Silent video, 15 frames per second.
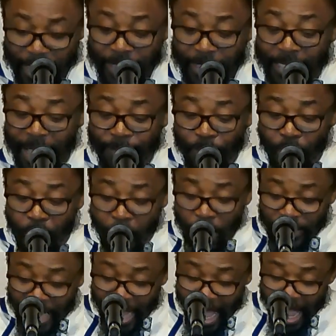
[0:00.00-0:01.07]
7
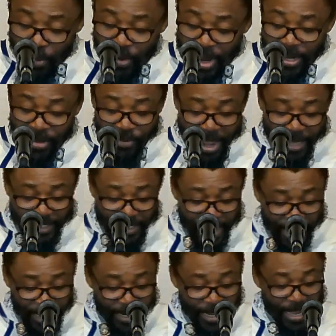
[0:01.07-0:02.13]
altars were
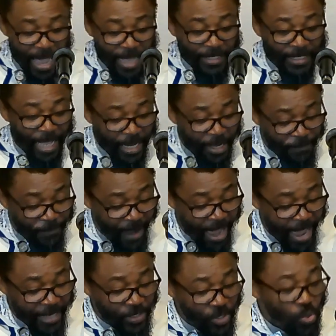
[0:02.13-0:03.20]
erected and
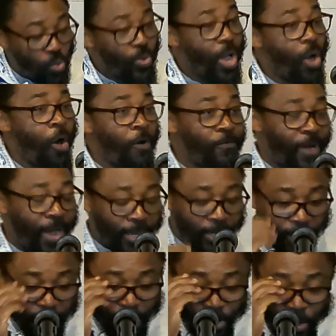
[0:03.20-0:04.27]
sacrifices were offered.
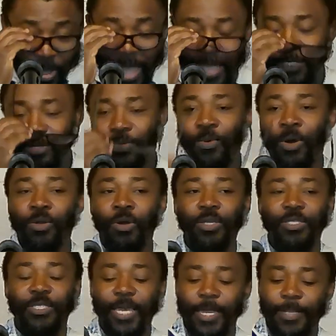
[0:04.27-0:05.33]
Look at what
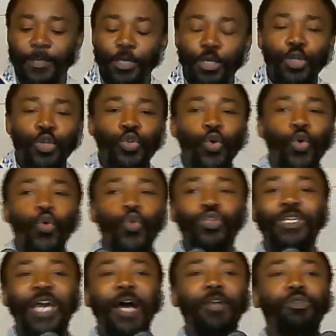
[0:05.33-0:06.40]
God said. You
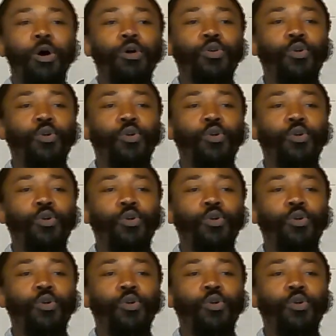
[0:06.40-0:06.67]
shall not